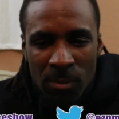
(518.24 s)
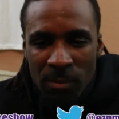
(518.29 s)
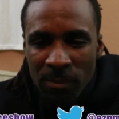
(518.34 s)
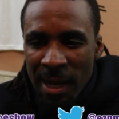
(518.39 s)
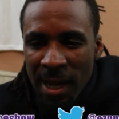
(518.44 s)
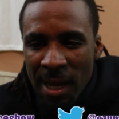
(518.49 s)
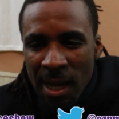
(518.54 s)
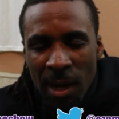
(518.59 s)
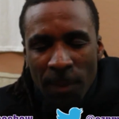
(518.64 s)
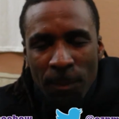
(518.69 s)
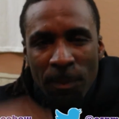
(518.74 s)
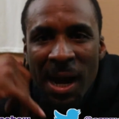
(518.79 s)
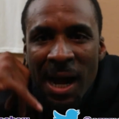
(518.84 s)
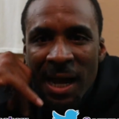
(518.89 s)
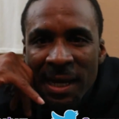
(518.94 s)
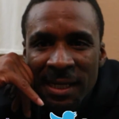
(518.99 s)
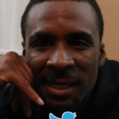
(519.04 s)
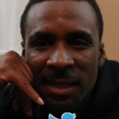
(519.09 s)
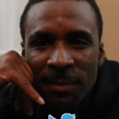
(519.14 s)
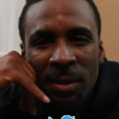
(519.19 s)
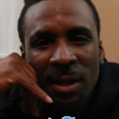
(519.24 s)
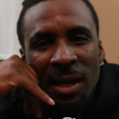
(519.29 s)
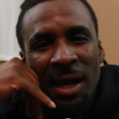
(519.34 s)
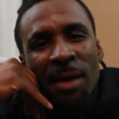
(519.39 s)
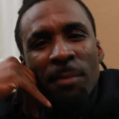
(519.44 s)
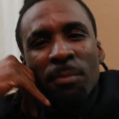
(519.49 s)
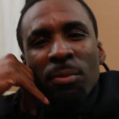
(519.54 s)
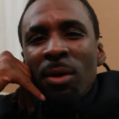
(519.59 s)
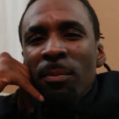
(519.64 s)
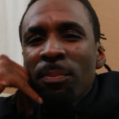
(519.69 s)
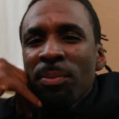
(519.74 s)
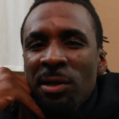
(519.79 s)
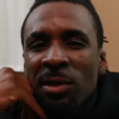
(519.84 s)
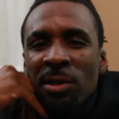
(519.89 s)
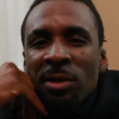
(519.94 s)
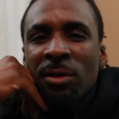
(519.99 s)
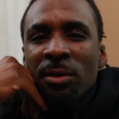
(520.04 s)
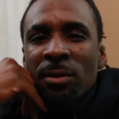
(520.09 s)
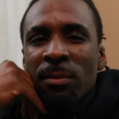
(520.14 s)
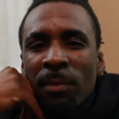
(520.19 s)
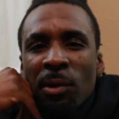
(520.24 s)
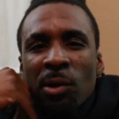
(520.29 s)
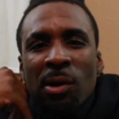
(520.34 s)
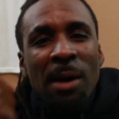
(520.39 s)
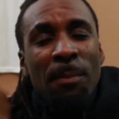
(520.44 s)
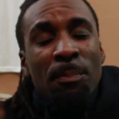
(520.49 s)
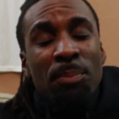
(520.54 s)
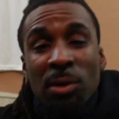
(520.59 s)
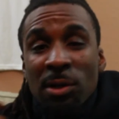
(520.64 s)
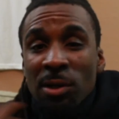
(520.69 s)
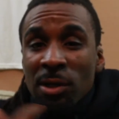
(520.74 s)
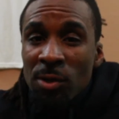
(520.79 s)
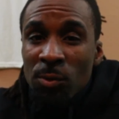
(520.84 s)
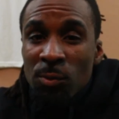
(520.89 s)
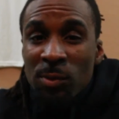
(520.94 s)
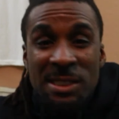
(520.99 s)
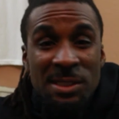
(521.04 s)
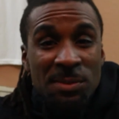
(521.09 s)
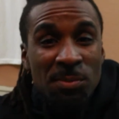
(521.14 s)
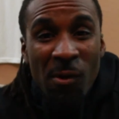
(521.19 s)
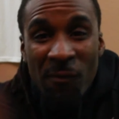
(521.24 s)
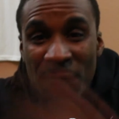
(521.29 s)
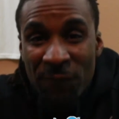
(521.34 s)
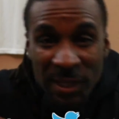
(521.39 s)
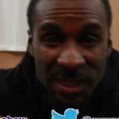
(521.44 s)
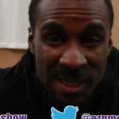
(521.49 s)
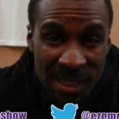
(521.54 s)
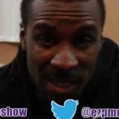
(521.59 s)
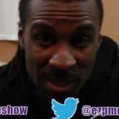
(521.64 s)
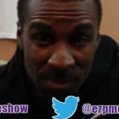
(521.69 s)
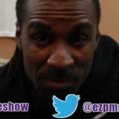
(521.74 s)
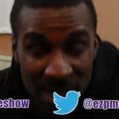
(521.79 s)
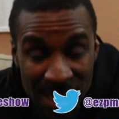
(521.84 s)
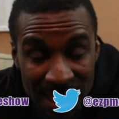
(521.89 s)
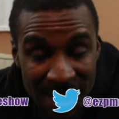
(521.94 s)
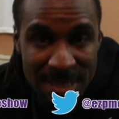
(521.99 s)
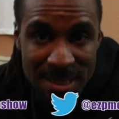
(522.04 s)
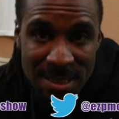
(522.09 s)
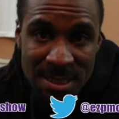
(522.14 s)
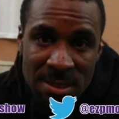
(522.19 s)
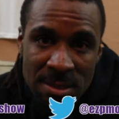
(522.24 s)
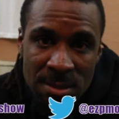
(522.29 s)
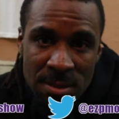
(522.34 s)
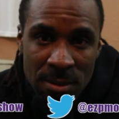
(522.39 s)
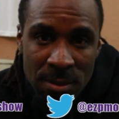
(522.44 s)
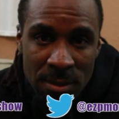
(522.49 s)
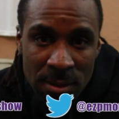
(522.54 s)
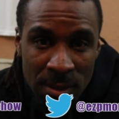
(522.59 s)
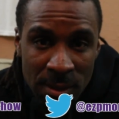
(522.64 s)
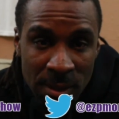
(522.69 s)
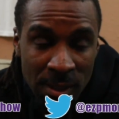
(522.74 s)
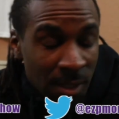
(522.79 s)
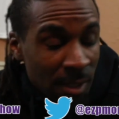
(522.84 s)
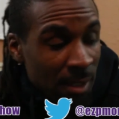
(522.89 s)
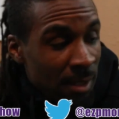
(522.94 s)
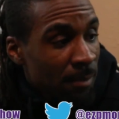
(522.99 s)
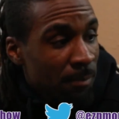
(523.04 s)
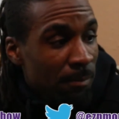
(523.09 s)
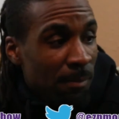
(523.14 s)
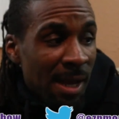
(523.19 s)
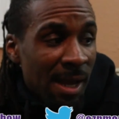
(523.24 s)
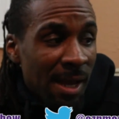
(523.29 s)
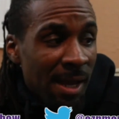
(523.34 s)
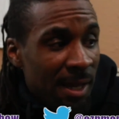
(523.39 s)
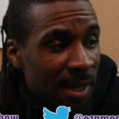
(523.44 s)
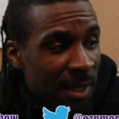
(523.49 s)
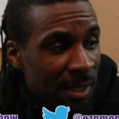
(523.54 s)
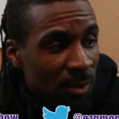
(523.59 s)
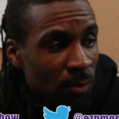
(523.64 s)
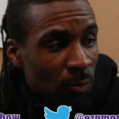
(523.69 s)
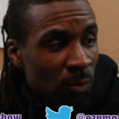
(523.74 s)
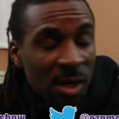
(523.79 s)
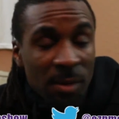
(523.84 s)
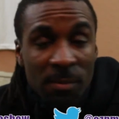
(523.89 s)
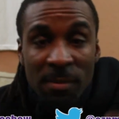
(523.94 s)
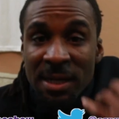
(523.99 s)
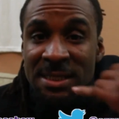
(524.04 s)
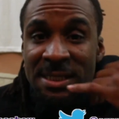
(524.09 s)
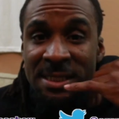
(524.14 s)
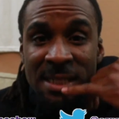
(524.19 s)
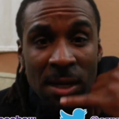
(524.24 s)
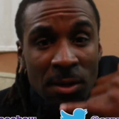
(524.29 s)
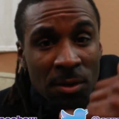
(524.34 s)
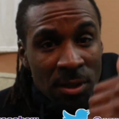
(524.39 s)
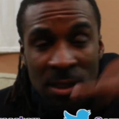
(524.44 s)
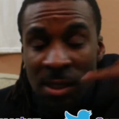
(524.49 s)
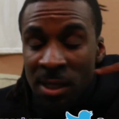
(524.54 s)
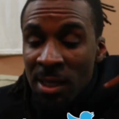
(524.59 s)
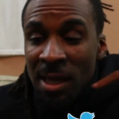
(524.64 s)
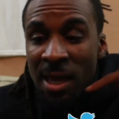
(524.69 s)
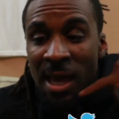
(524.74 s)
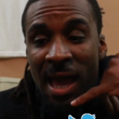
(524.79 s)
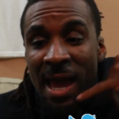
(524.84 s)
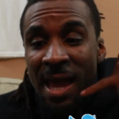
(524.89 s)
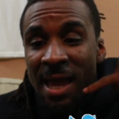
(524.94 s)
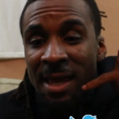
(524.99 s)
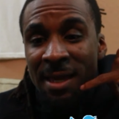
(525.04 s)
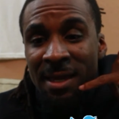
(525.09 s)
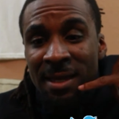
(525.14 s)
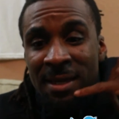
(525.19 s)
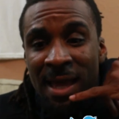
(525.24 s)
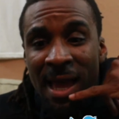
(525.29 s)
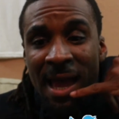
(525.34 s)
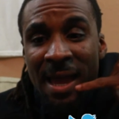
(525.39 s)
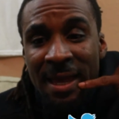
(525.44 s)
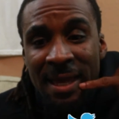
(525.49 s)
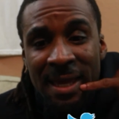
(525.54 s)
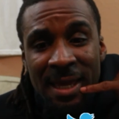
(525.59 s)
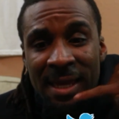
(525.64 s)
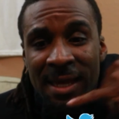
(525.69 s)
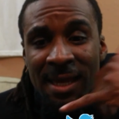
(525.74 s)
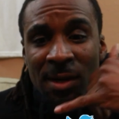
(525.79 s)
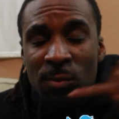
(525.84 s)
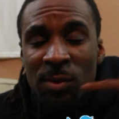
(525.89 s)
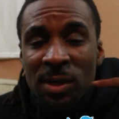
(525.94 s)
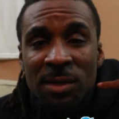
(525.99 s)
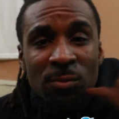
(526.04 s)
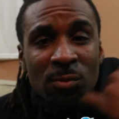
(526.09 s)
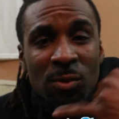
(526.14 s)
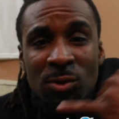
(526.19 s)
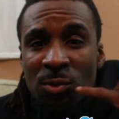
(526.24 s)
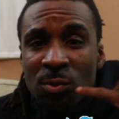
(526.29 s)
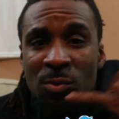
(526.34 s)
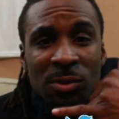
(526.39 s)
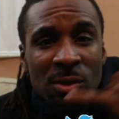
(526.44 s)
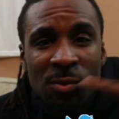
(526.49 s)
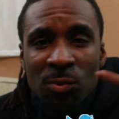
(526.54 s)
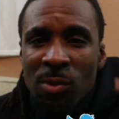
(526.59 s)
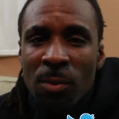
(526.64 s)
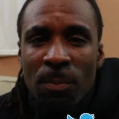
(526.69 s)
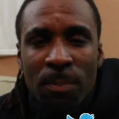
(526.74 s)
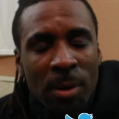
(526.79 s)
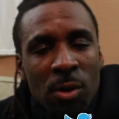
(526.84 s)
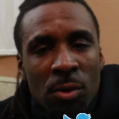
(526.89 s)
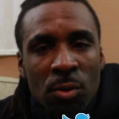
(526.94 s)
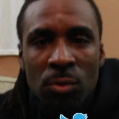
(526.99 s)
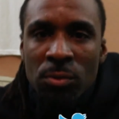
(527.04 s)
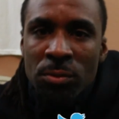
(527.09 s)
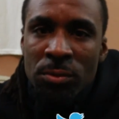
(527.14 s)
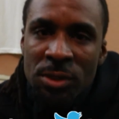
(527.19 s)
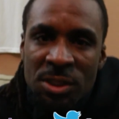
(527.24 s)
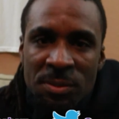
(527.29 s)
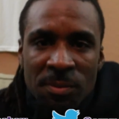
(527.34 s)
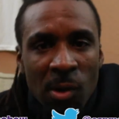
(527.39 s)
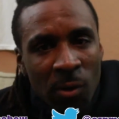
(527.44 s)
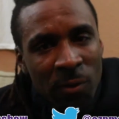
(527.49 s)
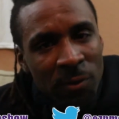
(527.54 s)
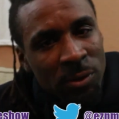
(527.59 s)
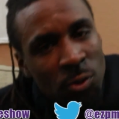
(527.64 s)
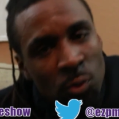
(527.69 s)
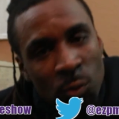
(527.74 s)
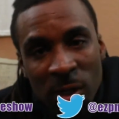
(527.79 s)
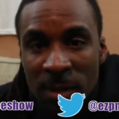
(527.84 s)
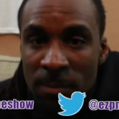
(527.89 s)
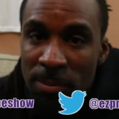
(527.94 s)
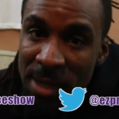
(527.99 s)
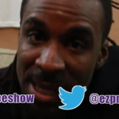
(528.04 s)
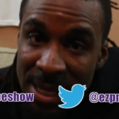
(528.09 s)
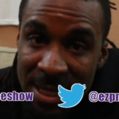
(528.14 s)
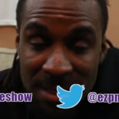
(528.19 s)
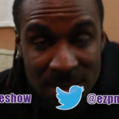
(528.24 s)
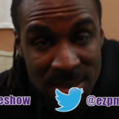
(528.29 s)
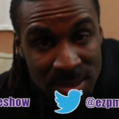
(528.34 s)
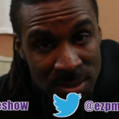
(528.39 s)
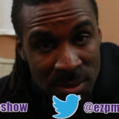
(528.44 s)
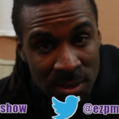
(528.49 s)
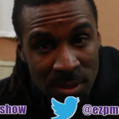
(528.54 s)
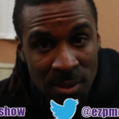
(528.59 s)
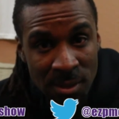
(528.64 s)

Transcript: my partner hit me, hey bro, pull up. Boy, I pull up. We smoke 15 blunts. Mine, one of my shouted, hey, hey, hey, we woo do woo do woo, boom, smoke 20 blunts.